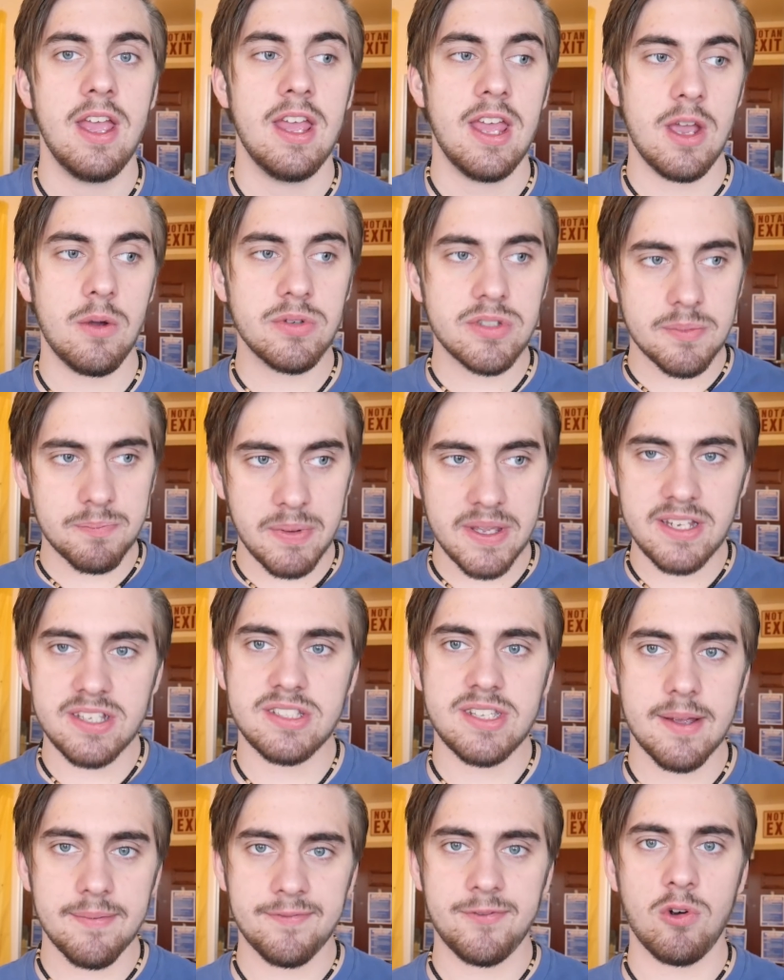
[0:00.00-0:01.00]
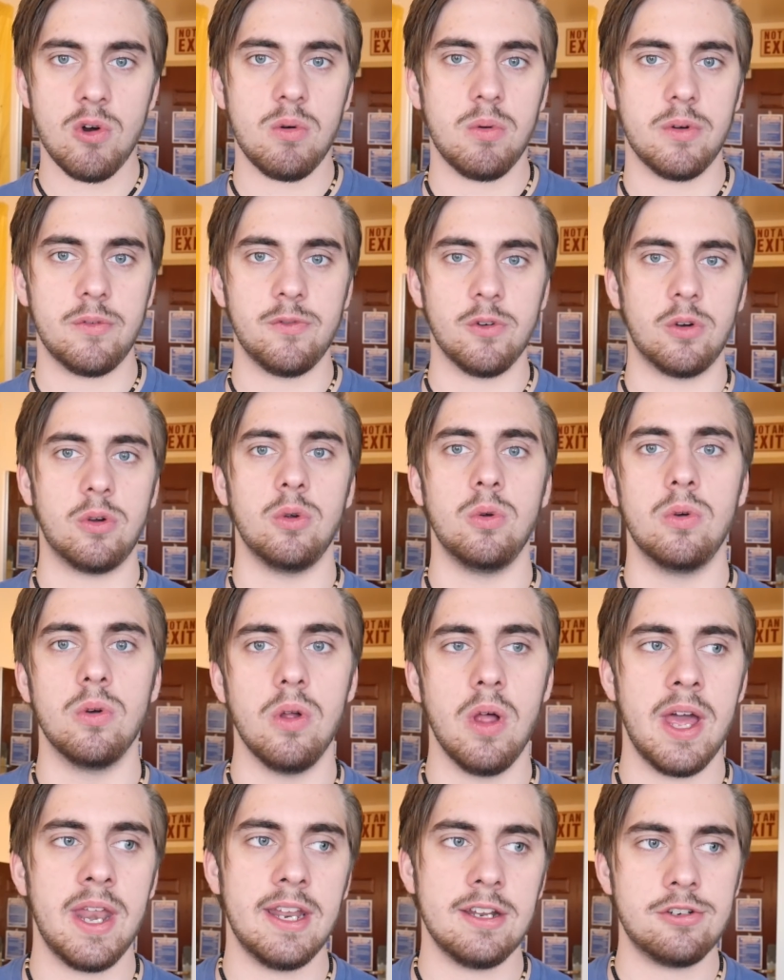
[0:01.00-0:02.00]
It was a big step forward for
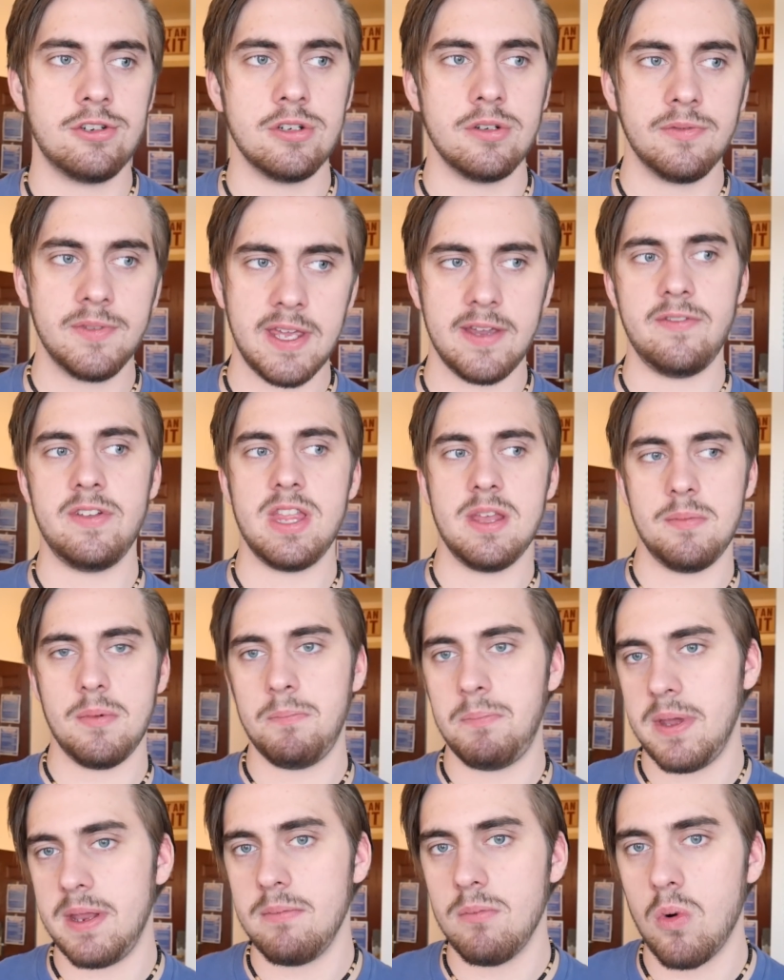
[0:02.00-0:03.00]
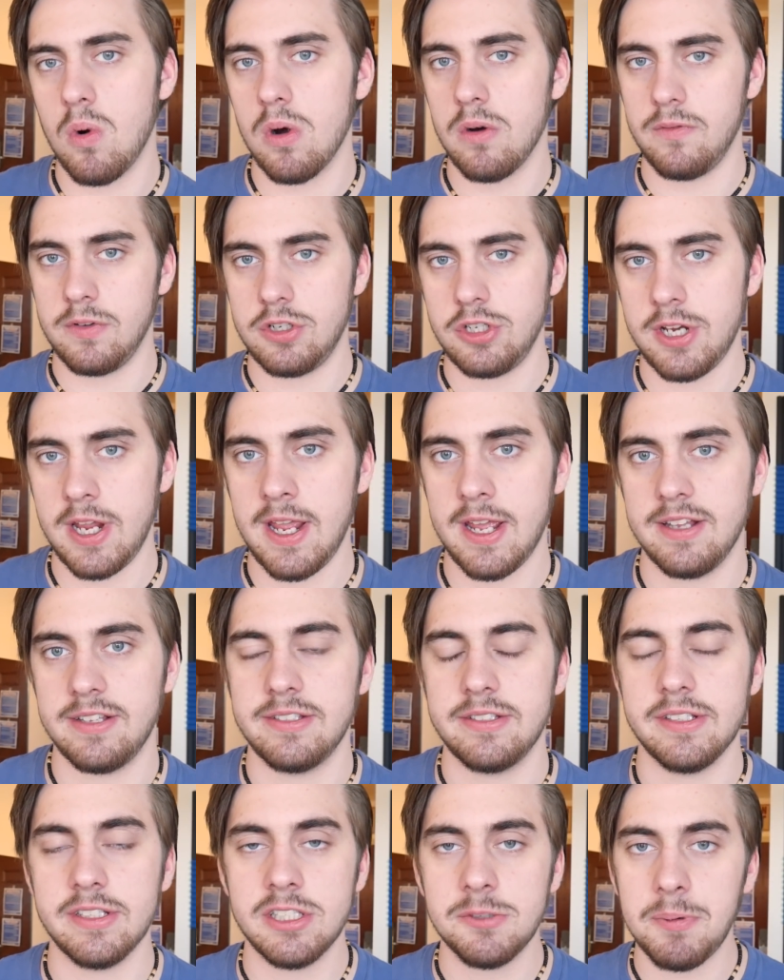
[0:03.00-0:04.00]
Google, and I should have given them a bit more of a
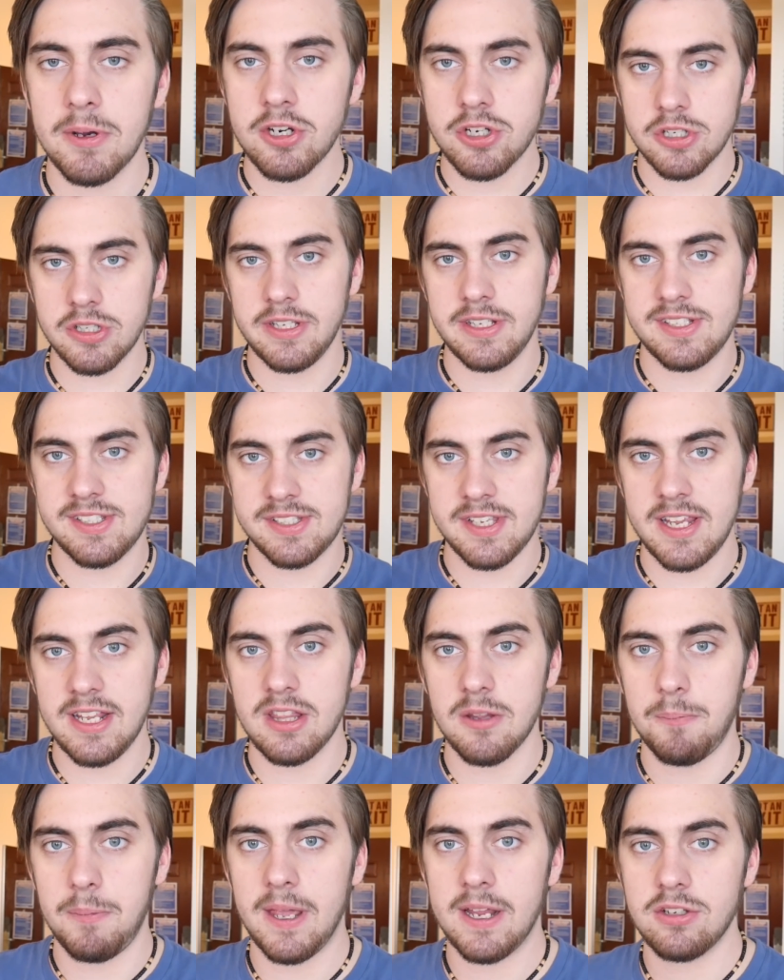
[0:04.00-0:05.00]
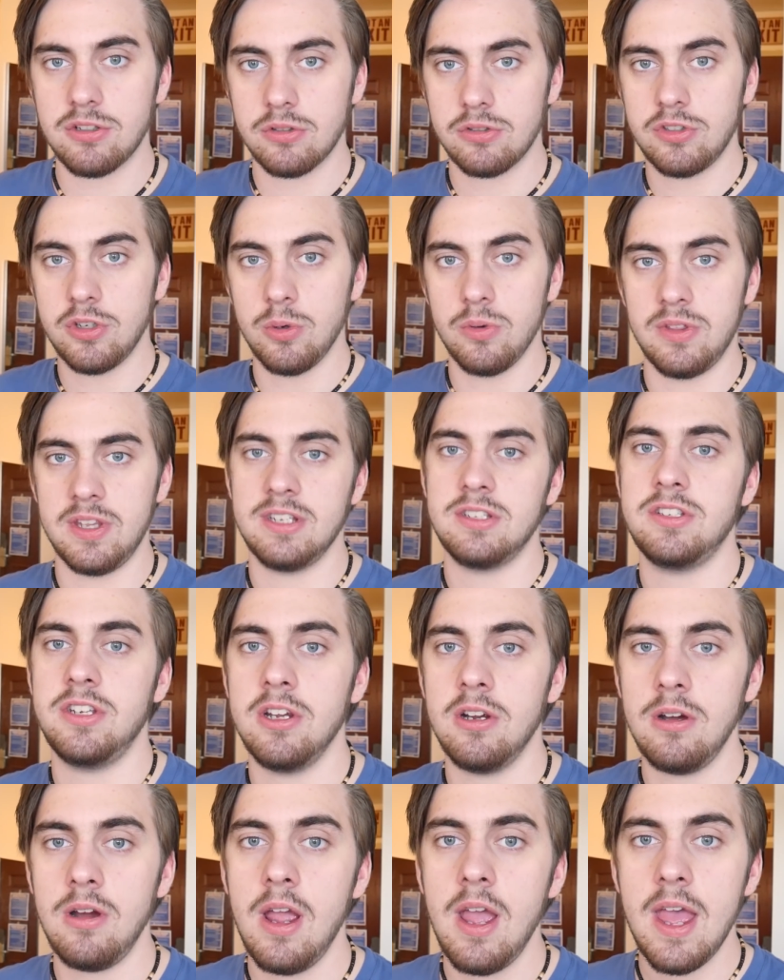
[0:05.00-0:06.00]
chance, especially seeing the Pixel 2 this
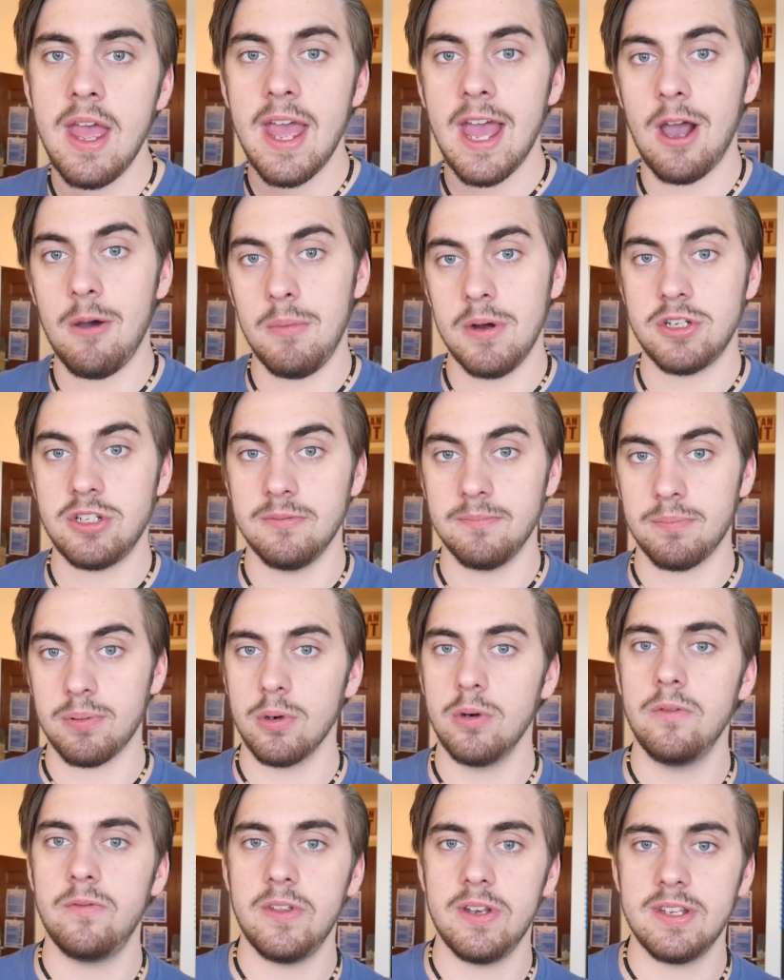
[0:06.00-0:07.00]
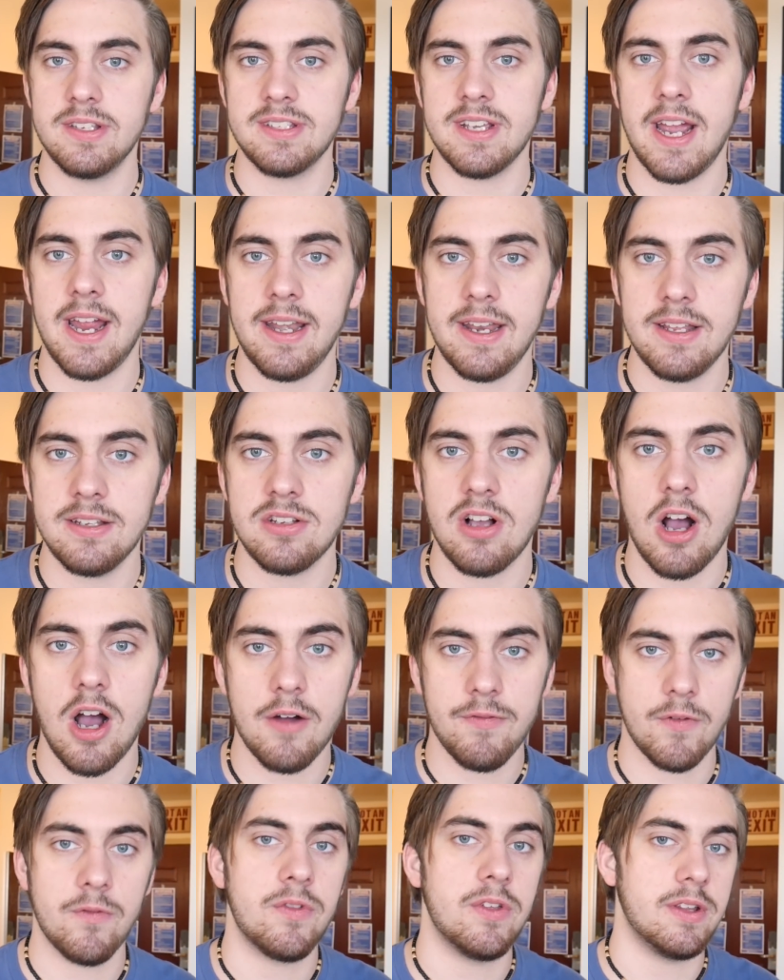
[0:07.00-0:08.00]
year, how much improved the design is
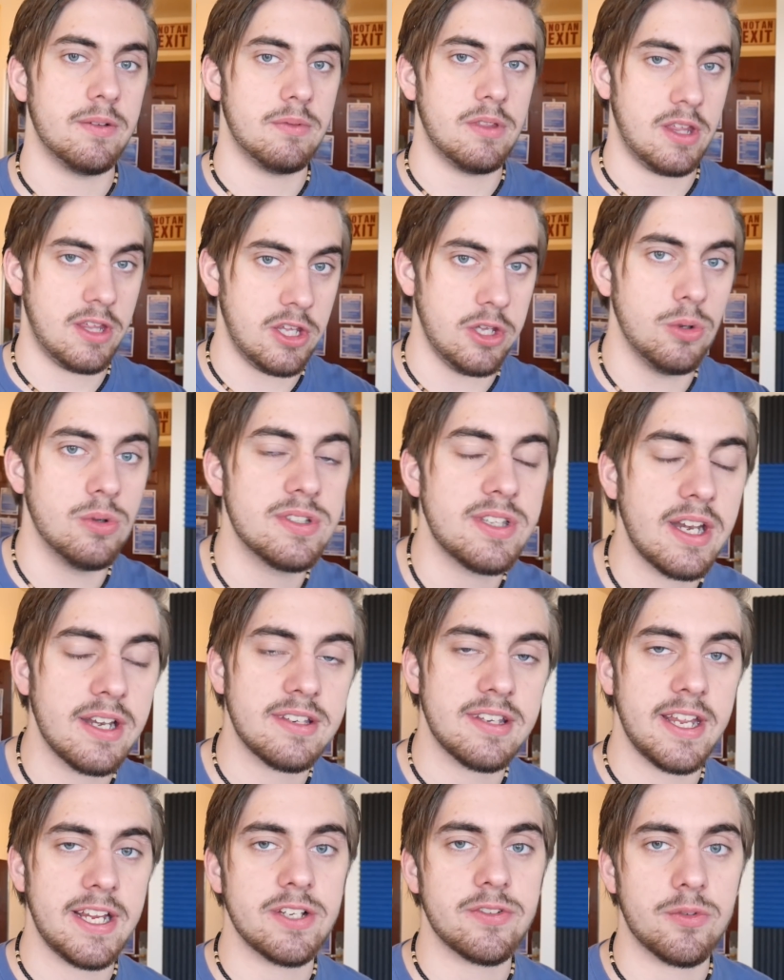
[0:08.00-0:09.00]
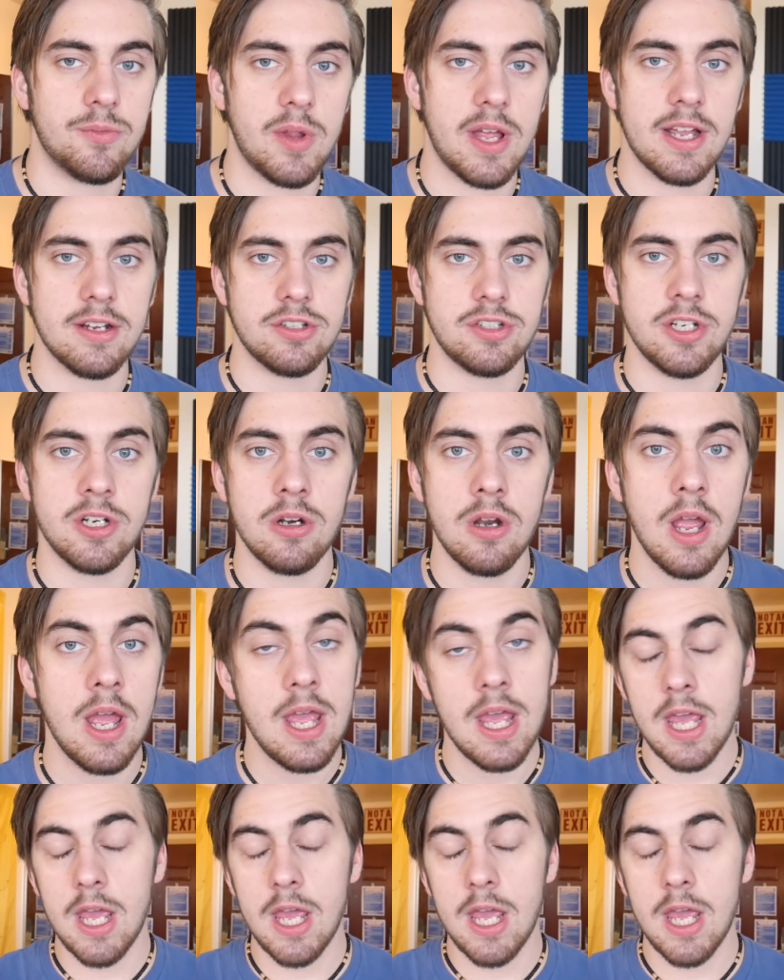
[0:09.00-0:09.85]
off of the cues that it takes from last year.